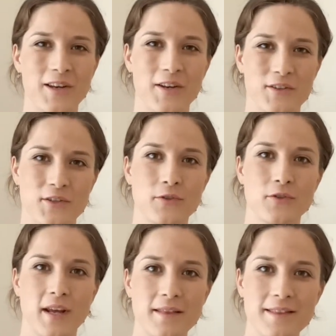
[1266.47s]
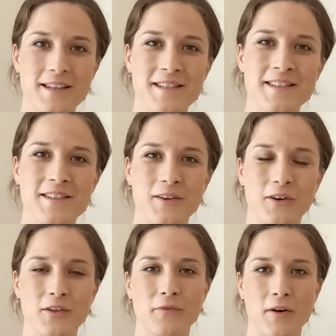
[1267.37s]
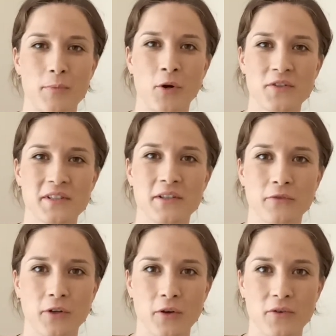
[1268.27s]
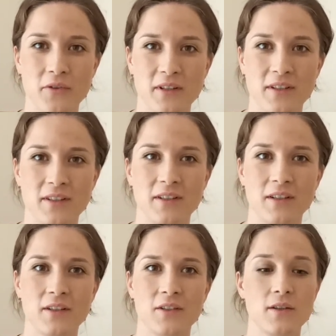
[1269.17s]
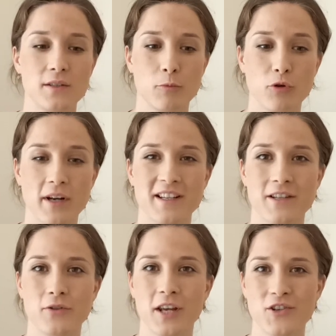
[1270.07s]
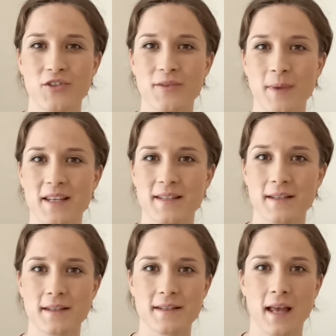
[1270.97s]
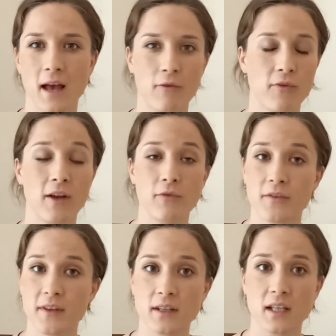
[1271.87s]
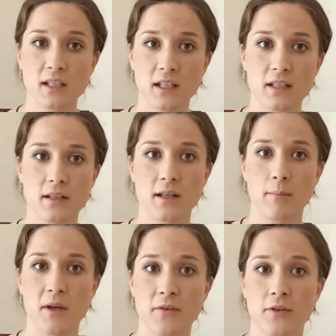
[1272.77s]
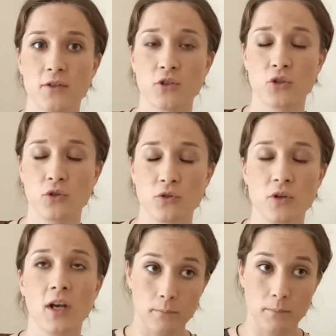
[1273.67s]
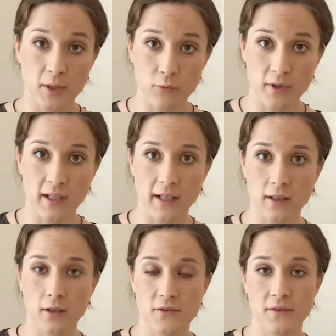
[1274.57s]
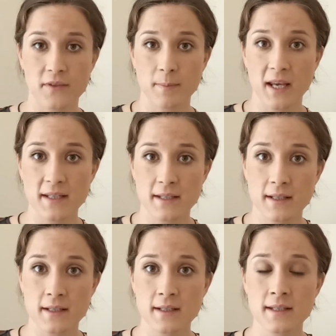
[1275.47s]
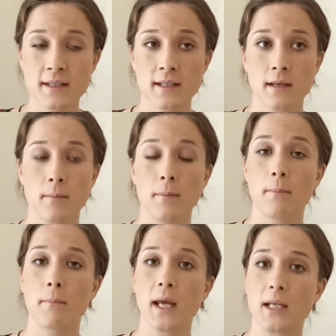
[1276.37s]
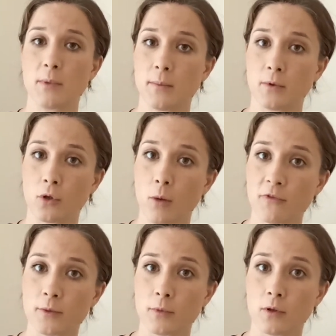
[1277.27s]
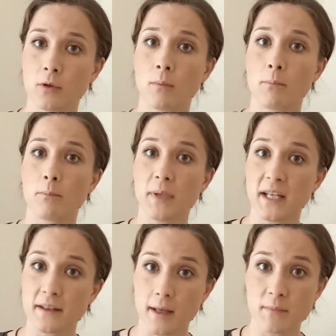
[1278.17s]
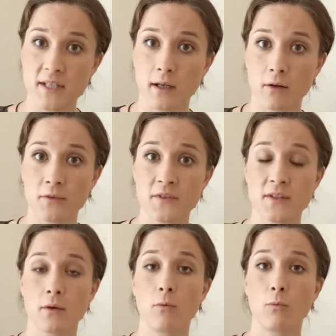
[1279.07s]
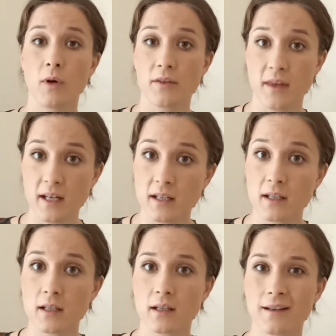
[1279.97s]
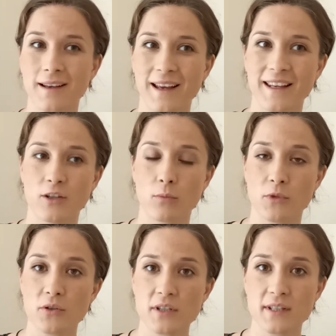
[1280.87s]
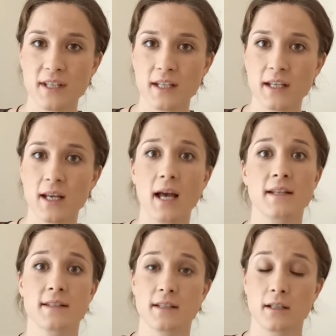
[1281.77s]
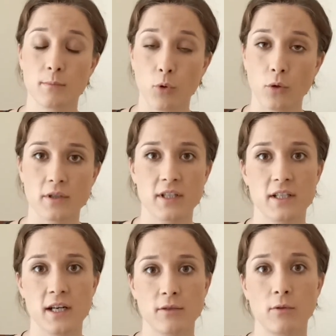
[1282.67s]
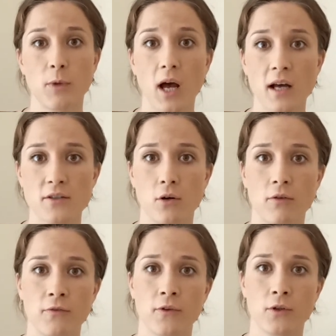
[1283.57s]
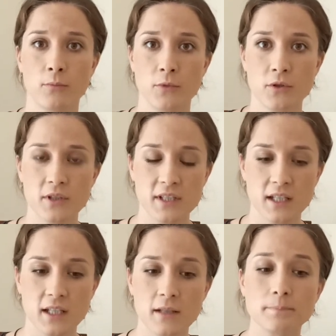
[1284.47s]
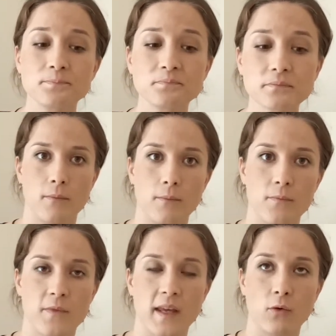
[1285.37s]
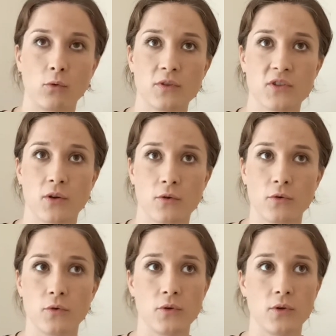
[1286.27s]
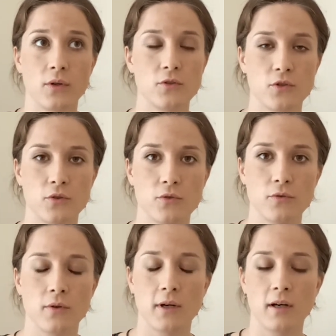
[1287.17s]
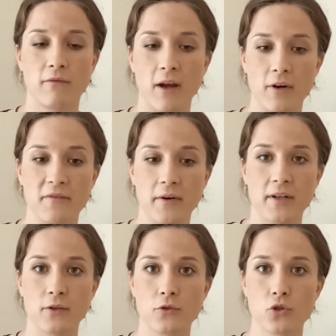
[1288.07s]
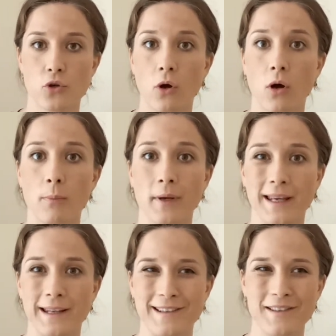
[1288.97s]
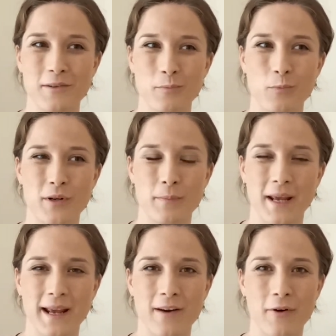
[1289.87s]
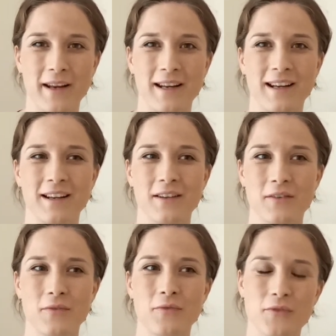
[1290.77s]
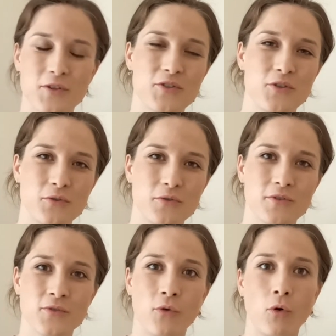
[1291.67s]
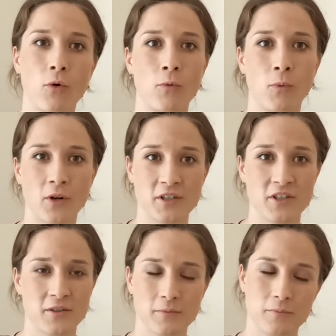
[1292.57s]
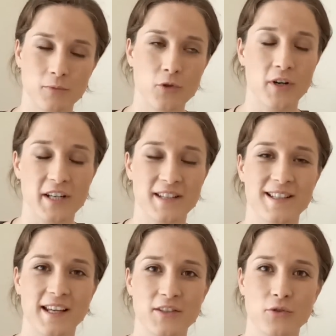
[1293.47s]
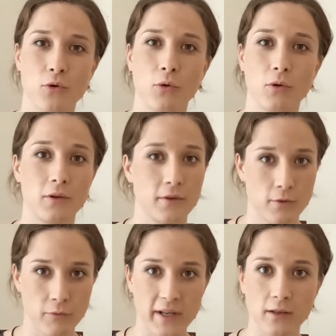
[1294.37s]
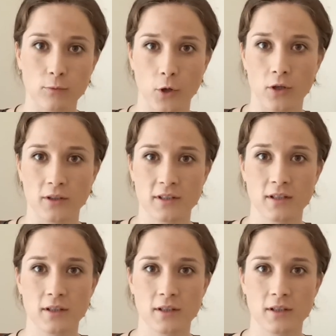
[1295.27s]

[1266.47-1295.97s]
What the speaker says: So to end this on a very positive note, democratic education spaces have everything they need in their method to be really inclusive spaces, make people comfortable being themselves within a community as an important and integral part of a community. They also do a very, very good job in preparing the students for what critics like to call the real world.